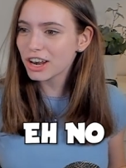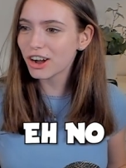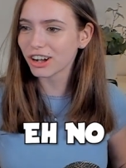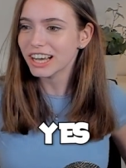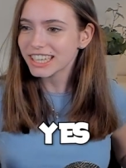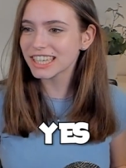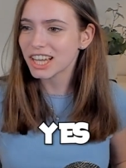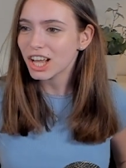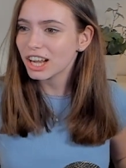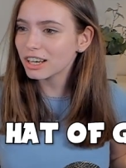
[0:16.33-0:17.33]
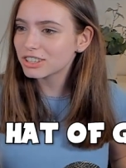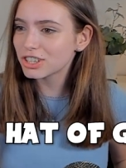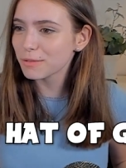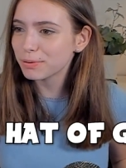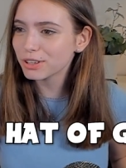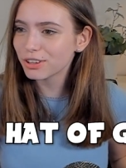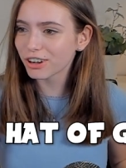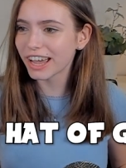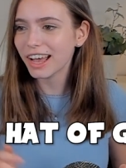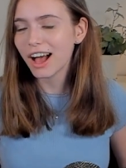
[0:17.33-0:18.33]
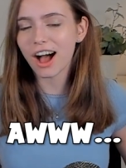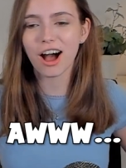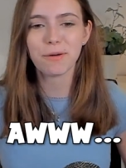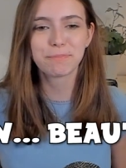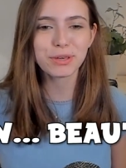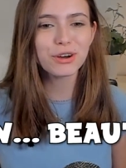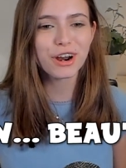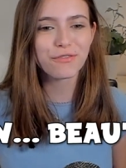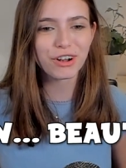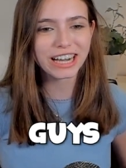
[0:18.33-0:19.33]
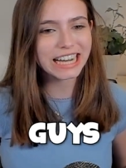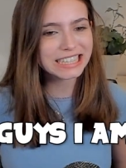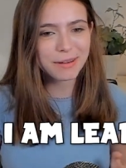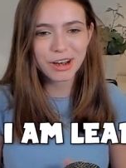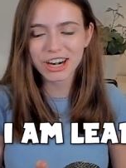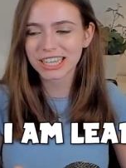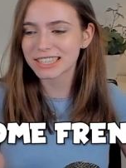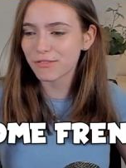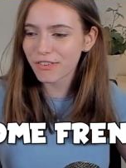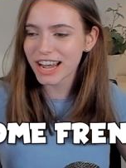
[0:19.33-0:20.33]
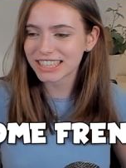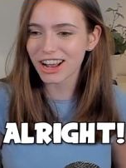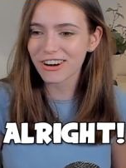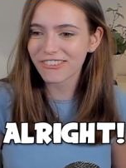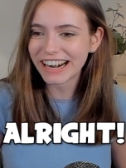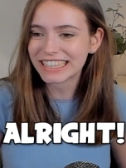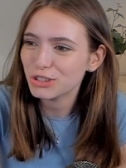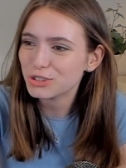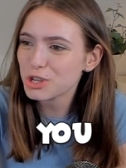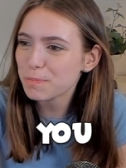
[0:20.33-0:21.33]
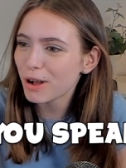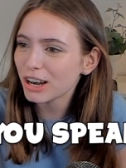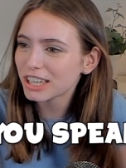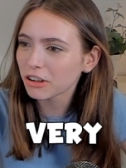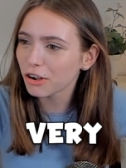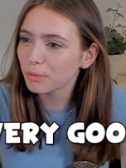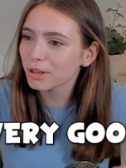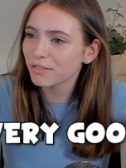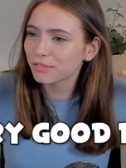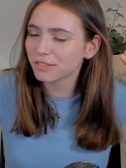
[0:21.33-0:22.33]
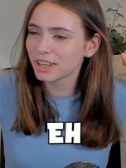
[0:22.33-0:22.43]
Enough! Yes, le chapeau doré! Ah, oh, beautiful, guys! I'm learning some French! Alright! Tu parles trop bien...